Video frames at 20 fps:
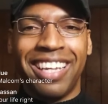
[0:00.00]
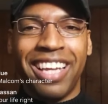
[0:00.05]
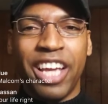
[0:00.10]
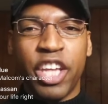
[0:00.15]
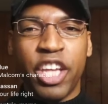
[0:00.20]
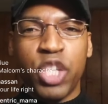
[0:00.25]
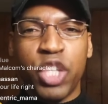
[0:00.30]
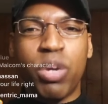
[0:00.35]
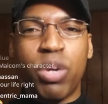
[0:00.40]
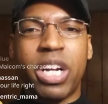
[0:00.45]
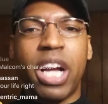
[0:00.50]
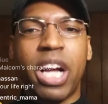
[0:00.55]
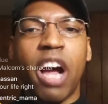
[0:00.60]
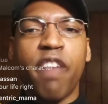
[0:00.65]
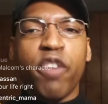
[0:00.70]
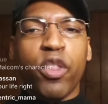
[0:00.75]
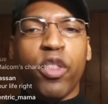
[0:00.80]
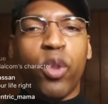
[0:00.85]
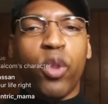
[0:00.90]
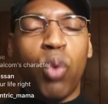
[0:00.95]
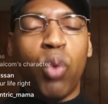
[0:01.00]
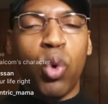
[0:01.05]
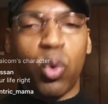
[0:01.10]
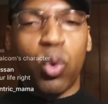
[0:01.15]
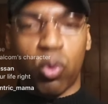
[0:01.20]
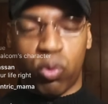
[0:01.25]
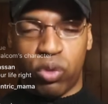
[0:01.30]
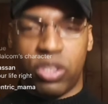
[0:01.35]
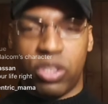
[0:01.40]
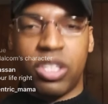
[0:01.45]
You cover the
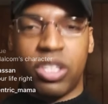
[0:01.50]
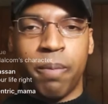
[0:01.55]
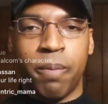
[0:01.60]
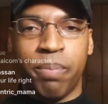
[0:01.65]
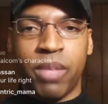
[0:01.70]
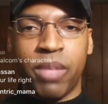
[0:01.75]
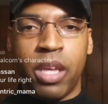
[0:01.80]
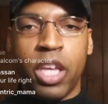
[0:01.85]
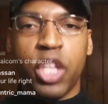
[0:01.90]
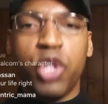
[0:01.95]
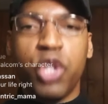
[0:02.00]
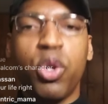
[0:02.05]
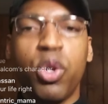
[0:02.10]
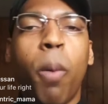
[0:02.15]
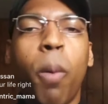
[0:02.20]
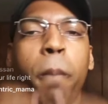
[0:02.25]
wounds. You don't